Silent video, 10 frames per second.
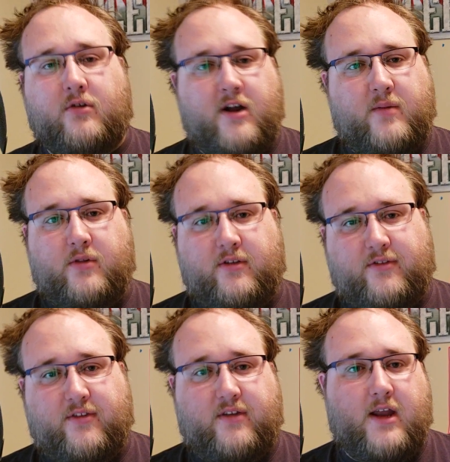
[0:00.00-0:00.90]
Incredible is
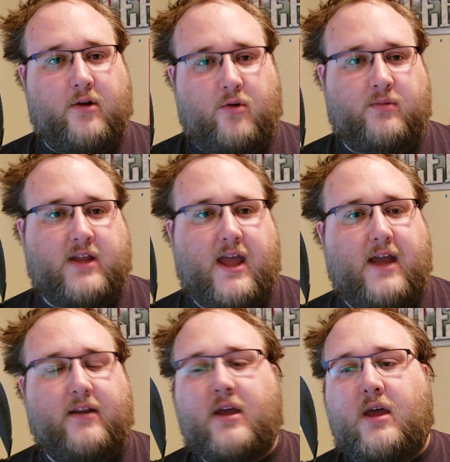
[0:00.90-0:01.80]
the stay-at-home
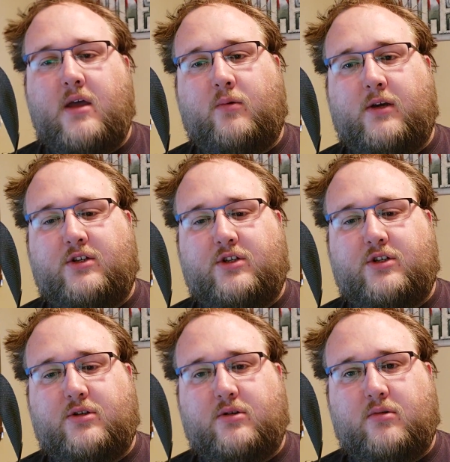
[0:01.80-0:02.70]
dad,
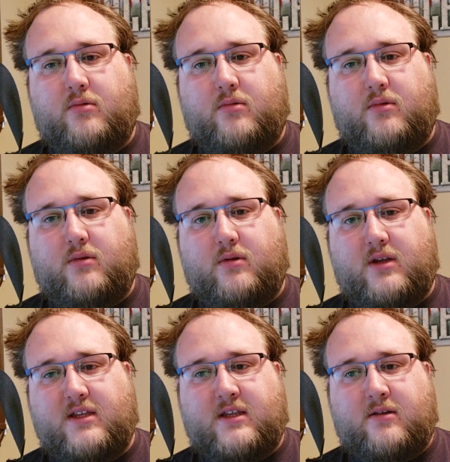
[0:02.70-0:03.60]
which
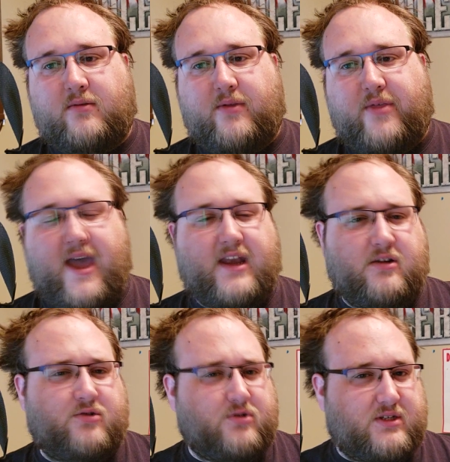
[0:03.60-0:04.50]
isn't that
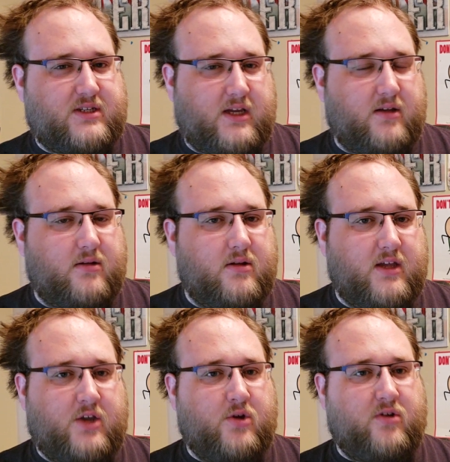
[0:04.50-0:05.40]
interesting.
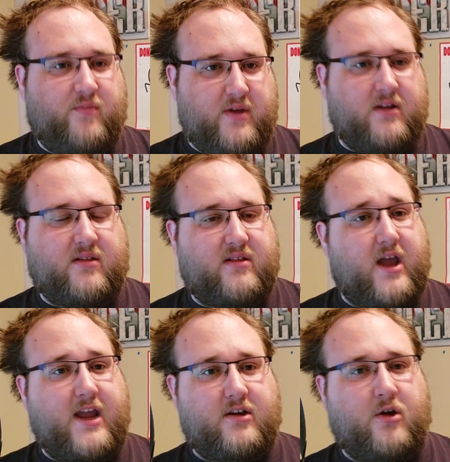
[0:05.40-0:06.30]
It could have been a
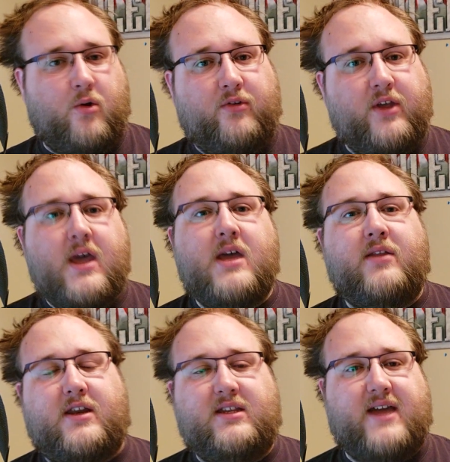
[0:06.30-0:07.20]
side note
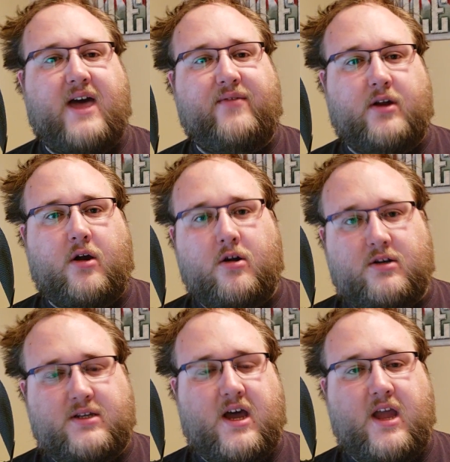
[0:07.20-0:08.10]
that he's having a
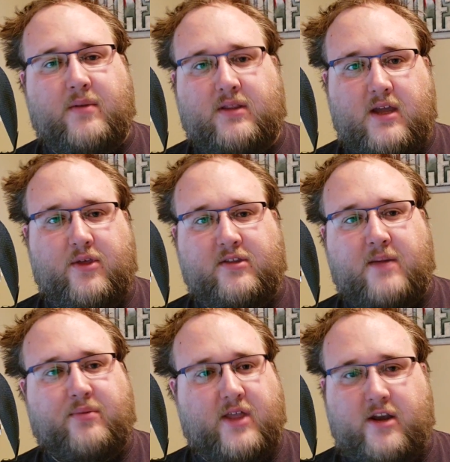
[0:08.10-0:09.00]
hard time, but I think
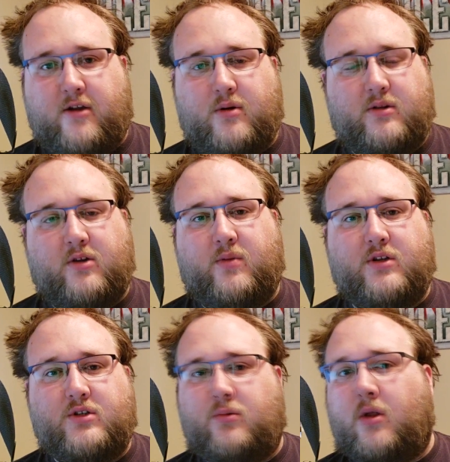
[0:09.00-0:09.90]
they played it out a little
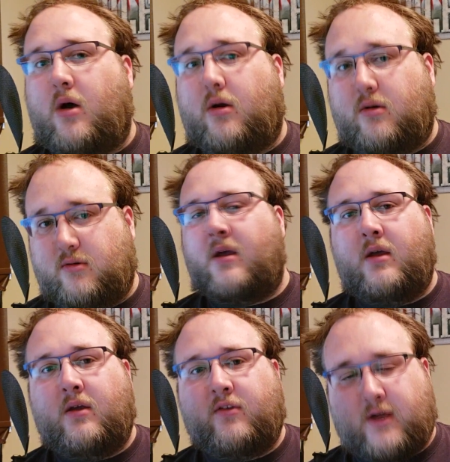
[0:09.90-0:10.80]
bit too long.
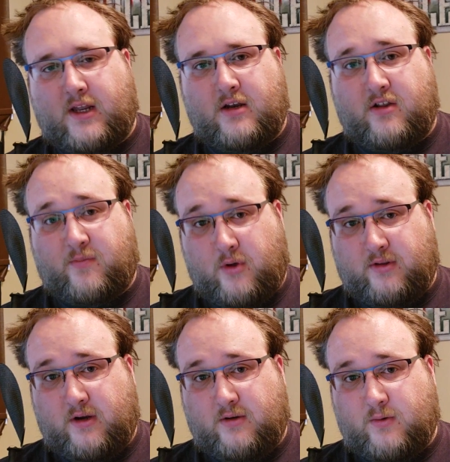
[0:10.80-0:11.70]
So we're going to get into spoil
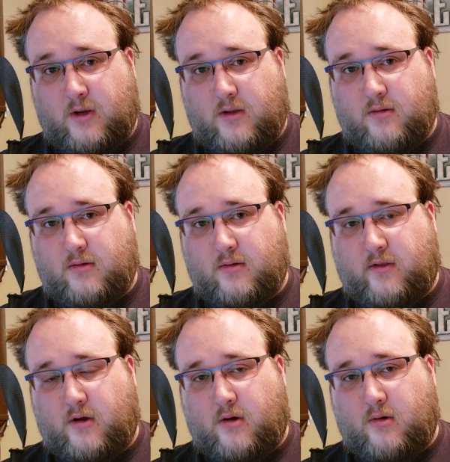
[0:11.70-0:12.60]
territory.
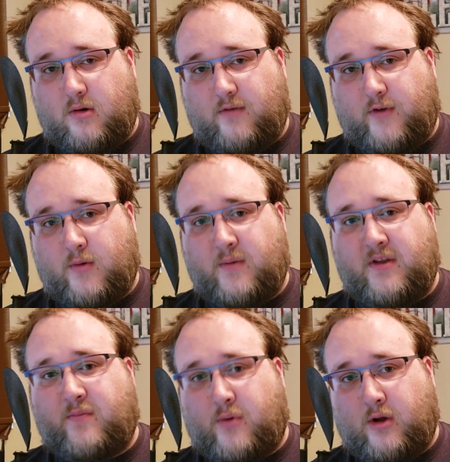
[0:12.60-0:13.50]
So if you don't want to be
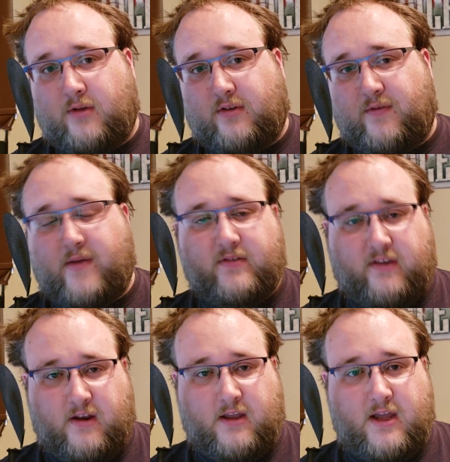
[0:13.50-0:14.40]
spoiled, if you haven't
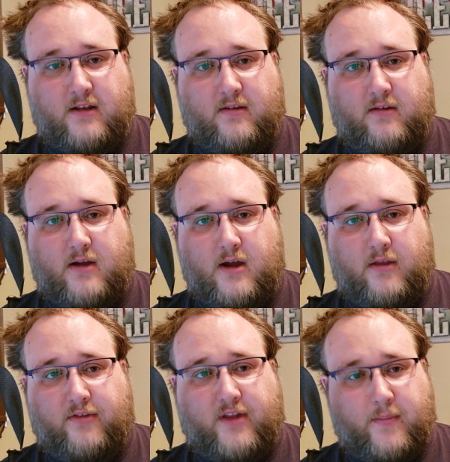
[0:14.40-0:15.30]
seen it yet,
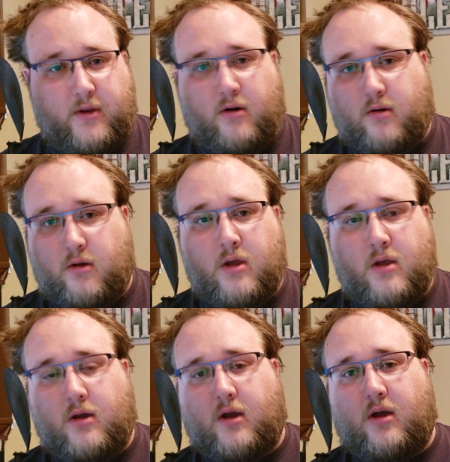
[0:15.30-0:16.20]
stop here.
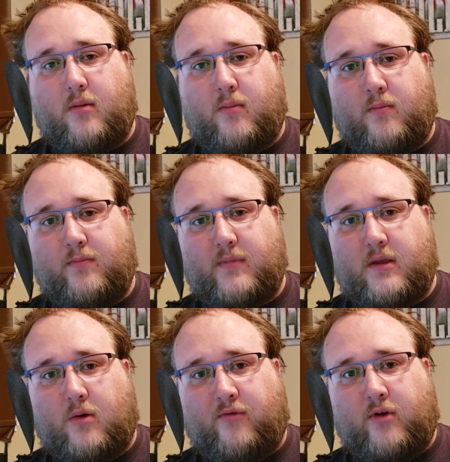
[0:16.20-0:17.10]

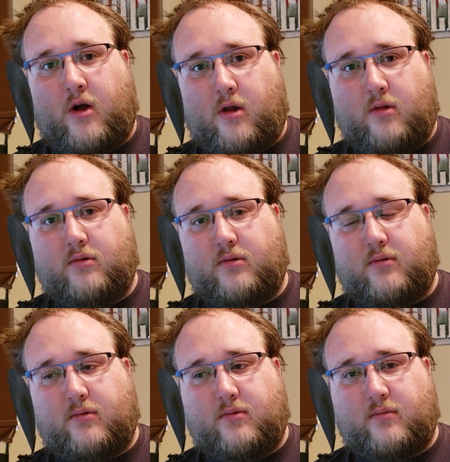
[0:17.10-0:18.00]
Overall,
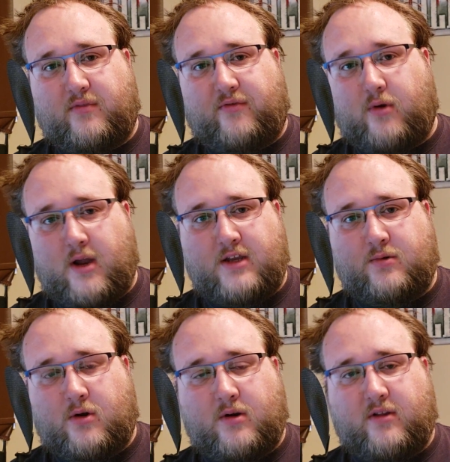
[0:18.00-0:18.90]
before I
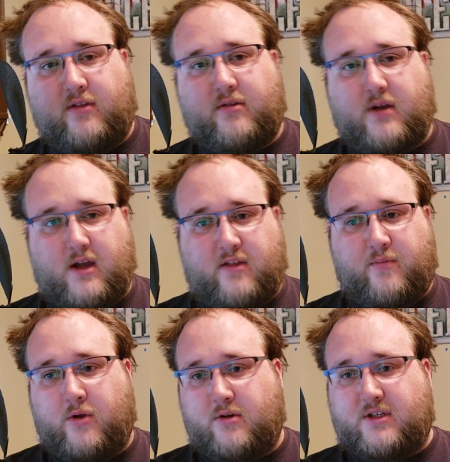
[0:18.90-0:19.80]
do go into
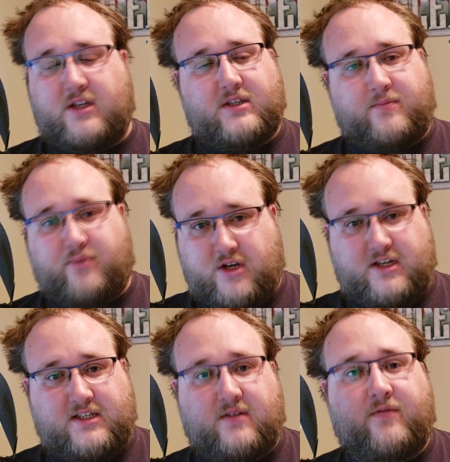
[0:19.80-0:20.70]
spoilers, it is a pretty
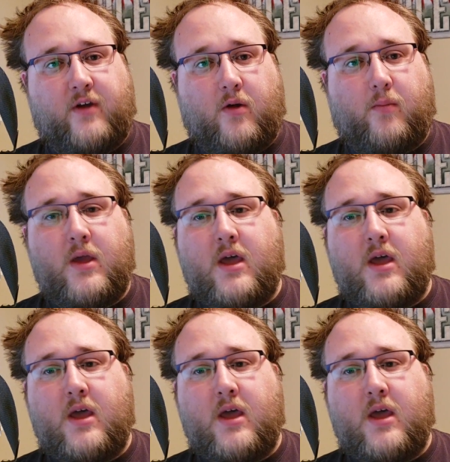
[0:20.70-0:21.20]
decent film.